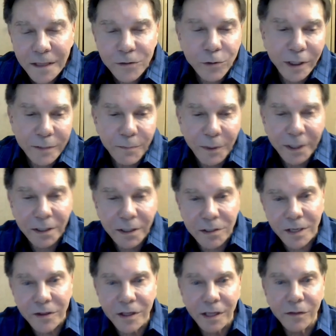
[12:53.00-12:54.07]
That's right, because
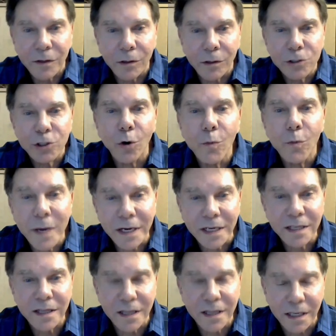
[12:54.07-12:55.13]
I think there are so
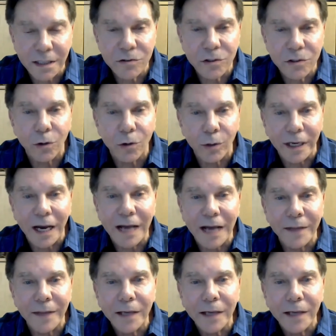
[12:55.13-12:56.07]
many things going on.